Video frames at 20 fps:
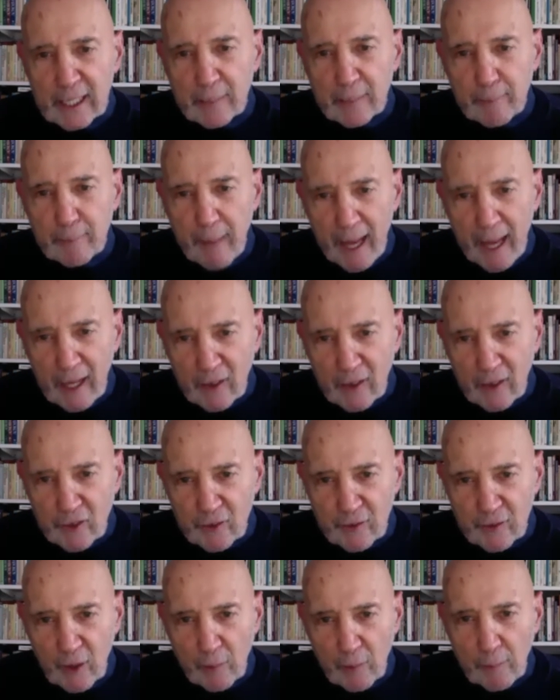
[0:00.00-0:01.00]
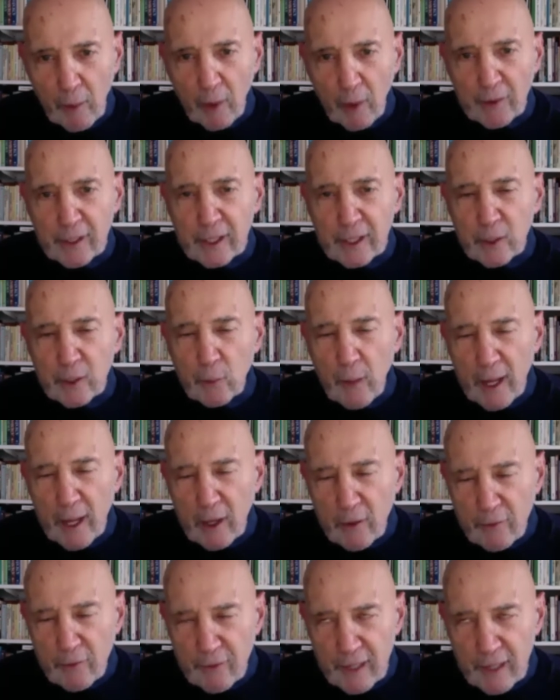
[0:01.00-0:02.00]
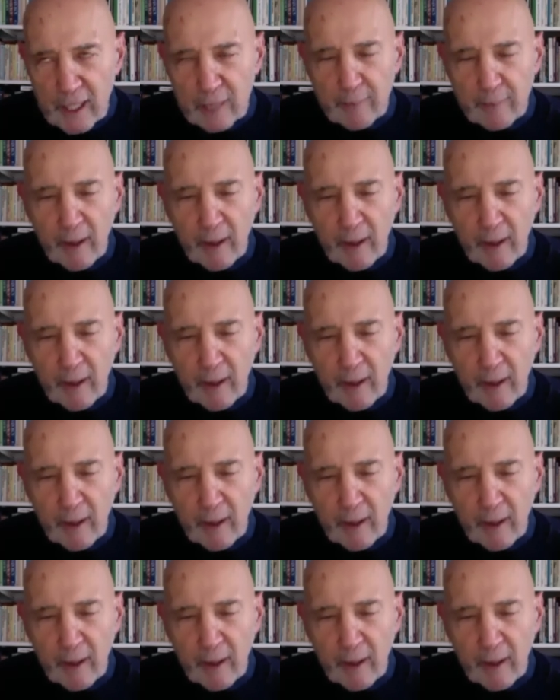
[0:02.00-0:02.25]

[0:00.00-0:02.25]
The balance of your body, the way you feel